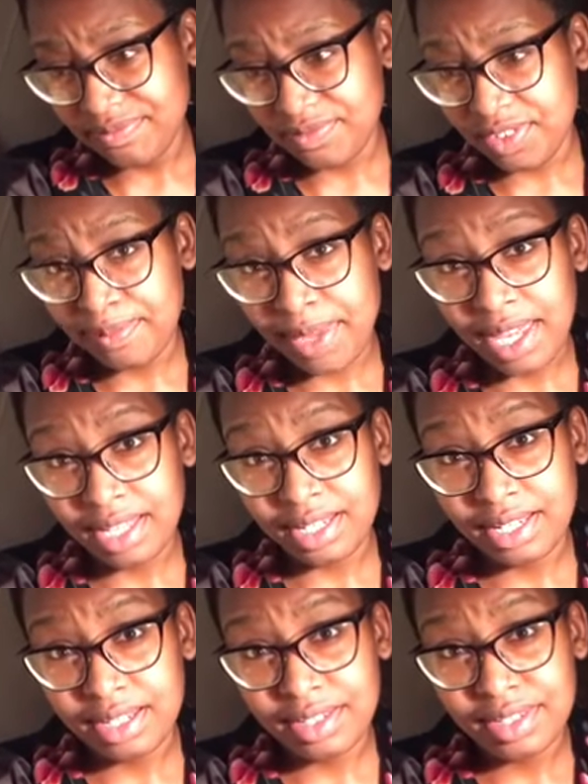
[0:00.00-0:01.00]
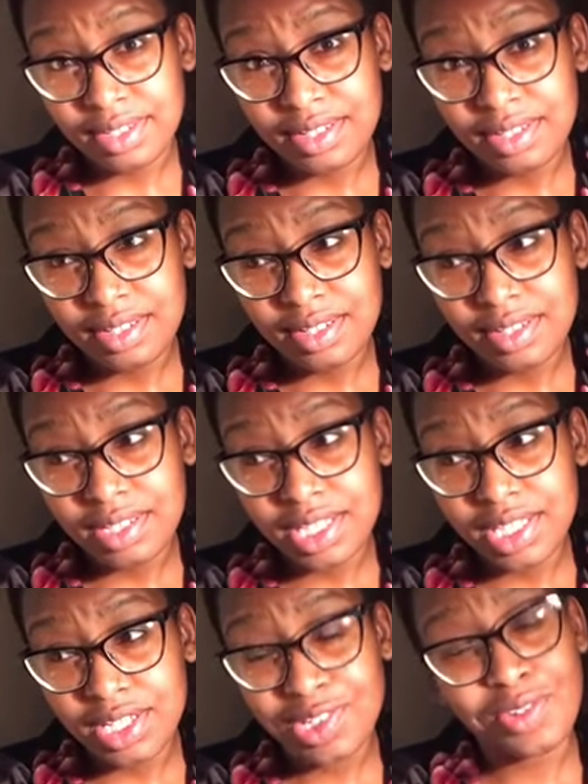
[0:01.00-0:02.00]
remain
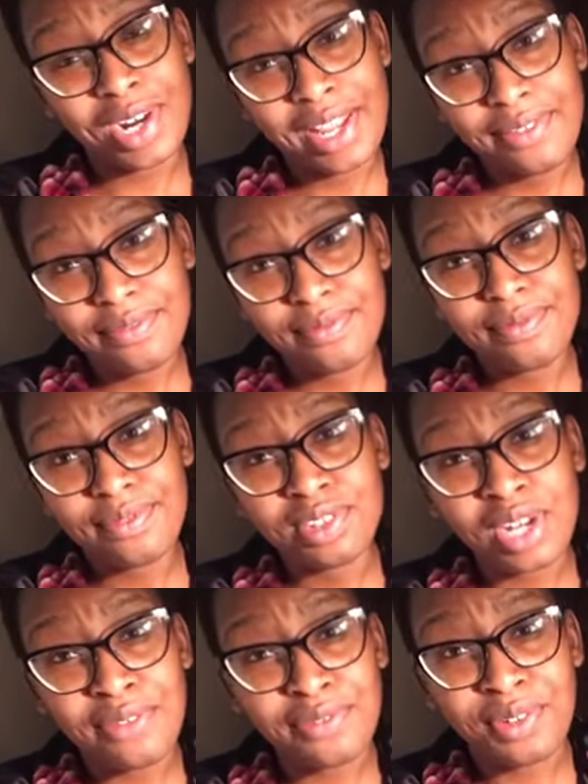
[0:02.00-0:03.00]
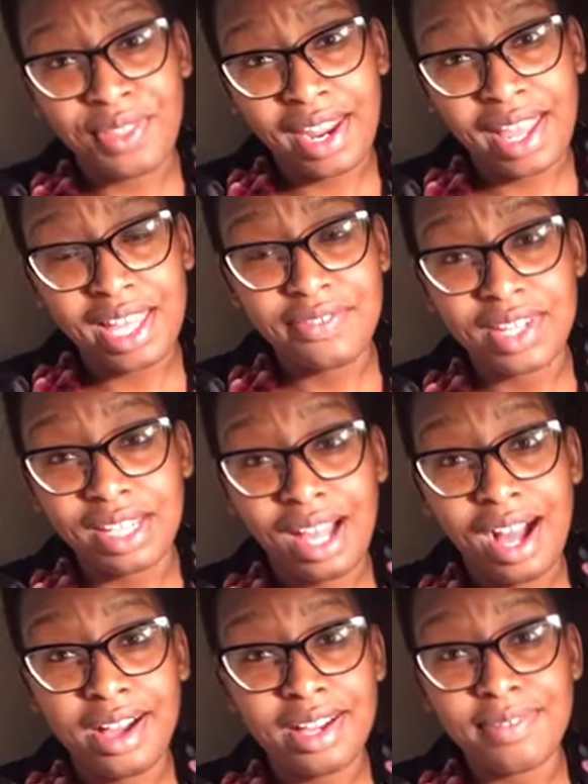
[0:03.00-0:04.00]
grateful that I even
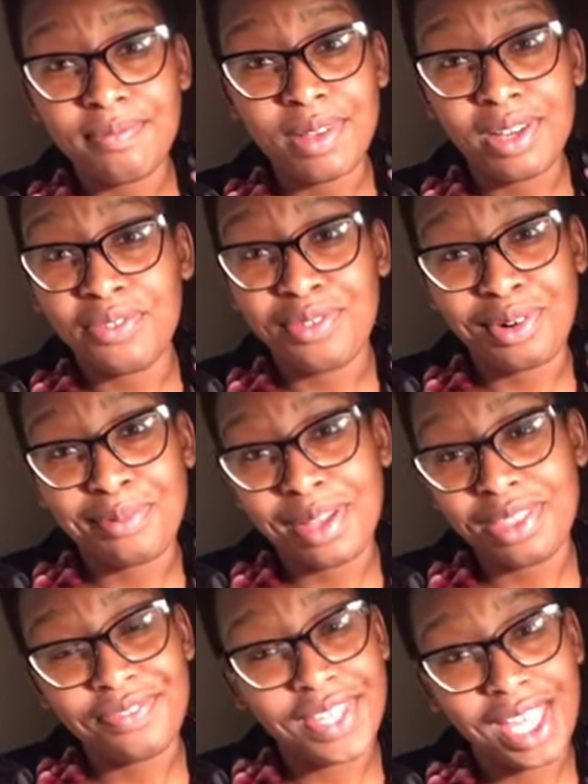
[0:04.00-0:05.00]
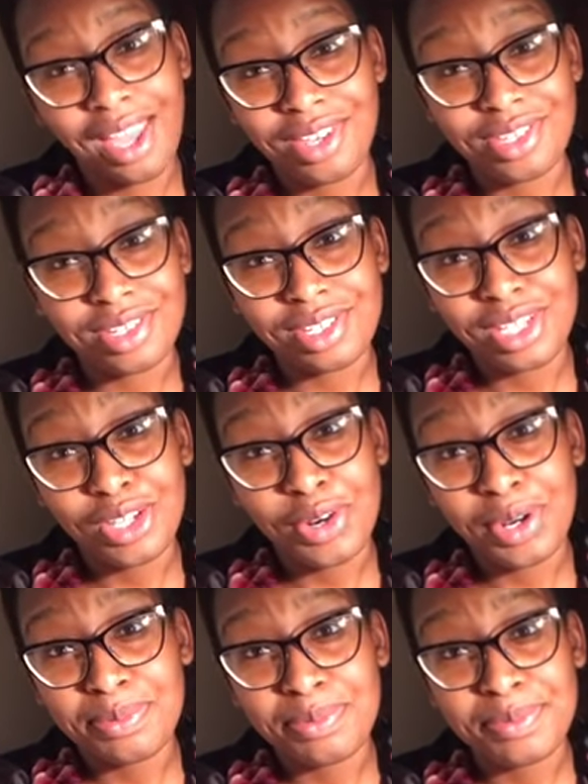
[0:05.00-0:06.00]
got a 4-month vacation to
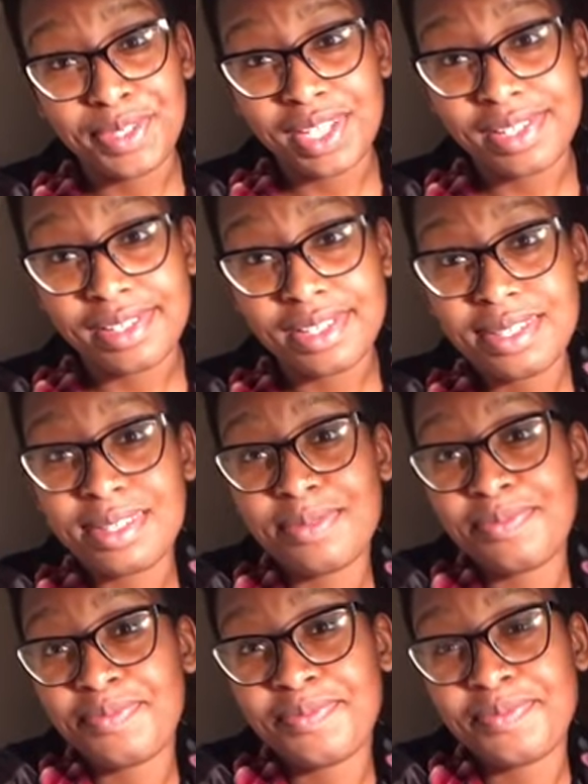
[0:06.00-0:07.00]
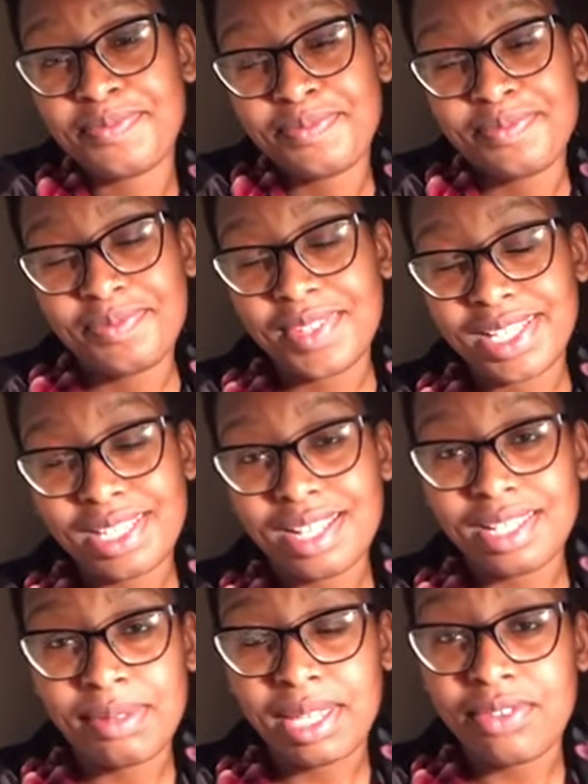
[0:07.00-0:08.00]
Europe, because that's
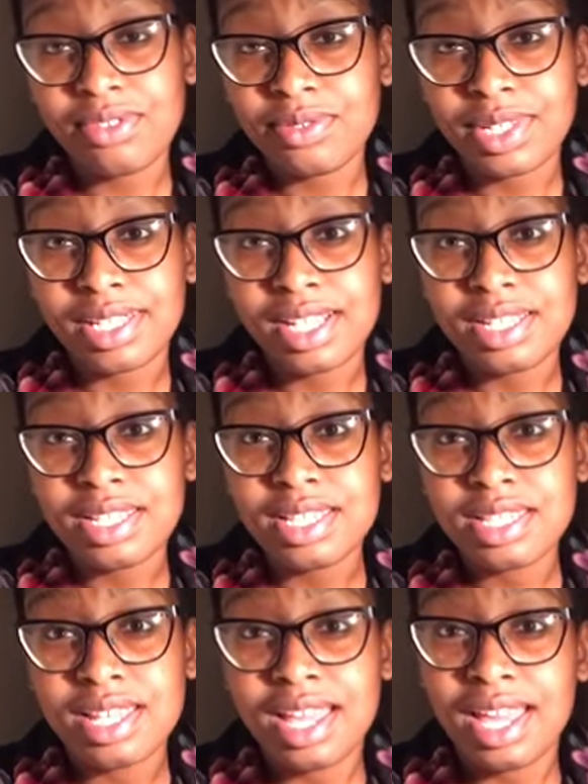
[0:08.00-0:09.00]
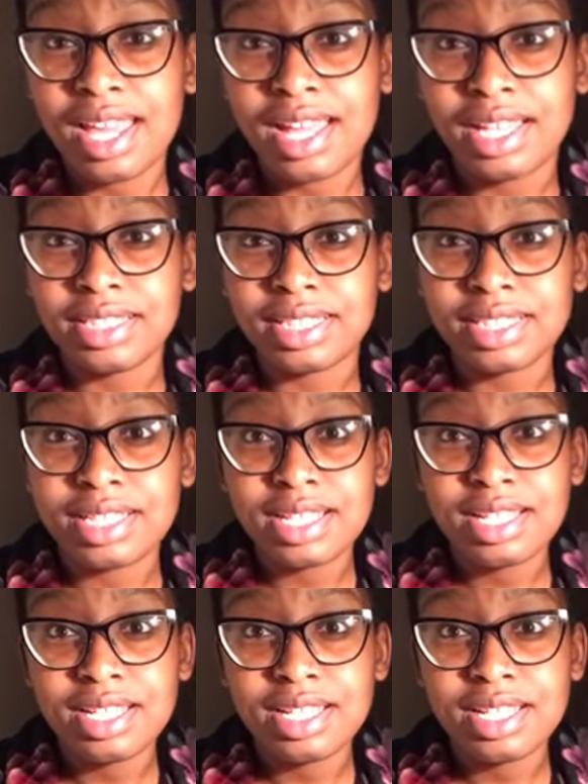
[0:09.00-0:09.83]
not something everyone gets, and